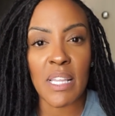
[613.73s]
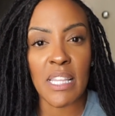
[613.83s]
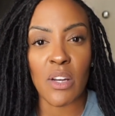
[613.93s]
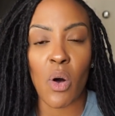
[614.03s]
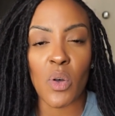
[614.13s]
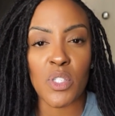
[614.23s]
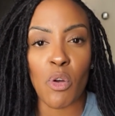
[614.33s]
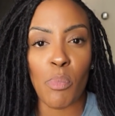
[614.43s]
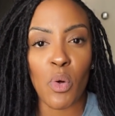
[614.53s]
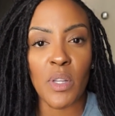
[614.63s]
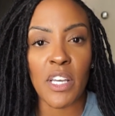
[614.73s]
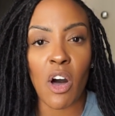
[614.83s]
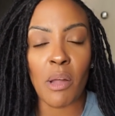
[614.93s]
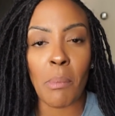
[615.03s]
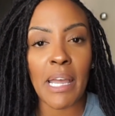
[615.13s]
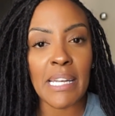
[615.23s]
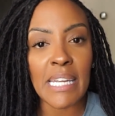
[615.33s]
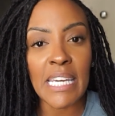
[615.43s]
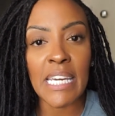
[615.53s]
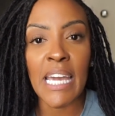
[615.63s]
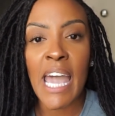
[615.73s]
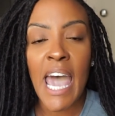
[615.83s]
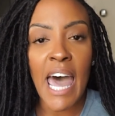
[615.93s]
and then also pulling on my knee,